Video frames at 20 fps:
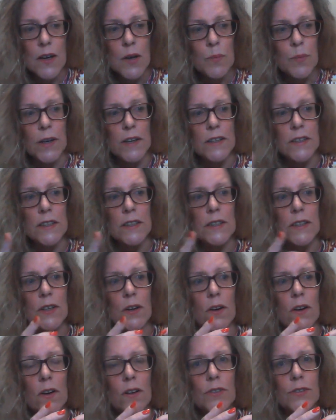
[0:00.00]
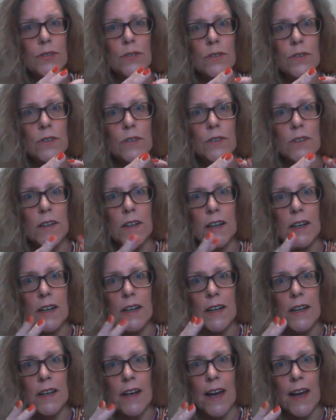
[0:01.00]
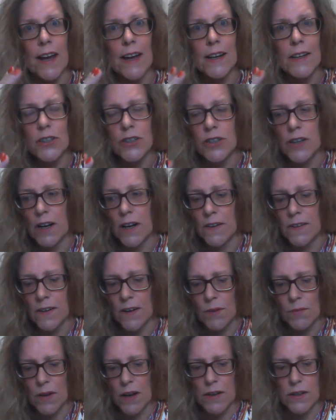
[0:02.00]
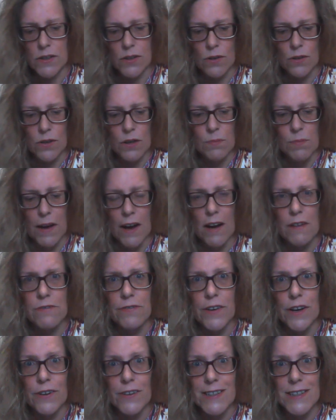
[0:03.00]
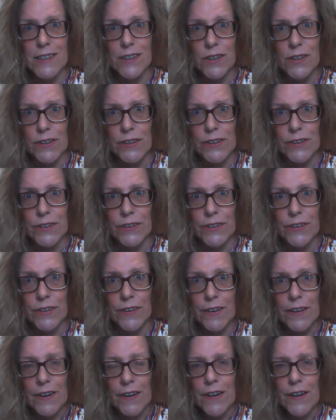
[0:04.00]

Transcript: Because it's all through the connection that I'm going to talk about very soon.